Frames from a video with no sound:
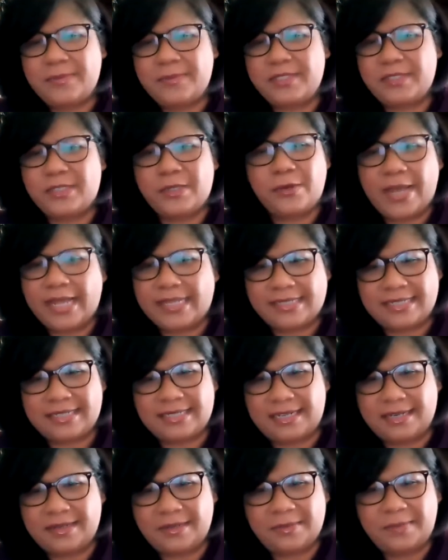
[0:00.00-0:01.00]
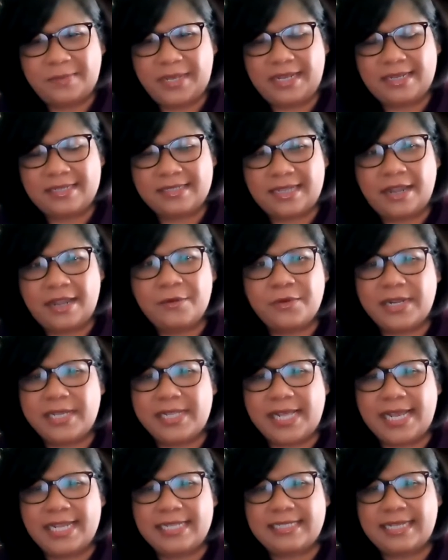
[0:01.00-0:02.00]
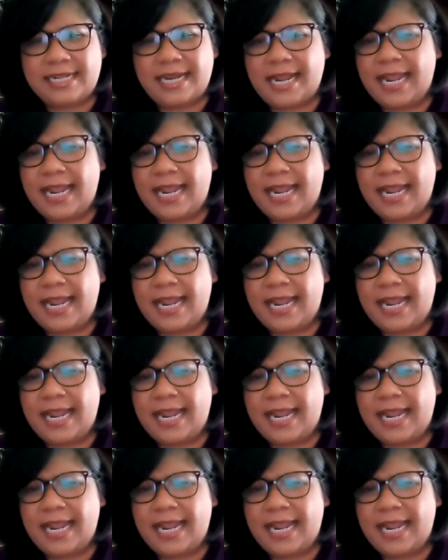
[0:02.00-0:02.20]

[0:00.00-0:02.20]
but so hesitant because I realized that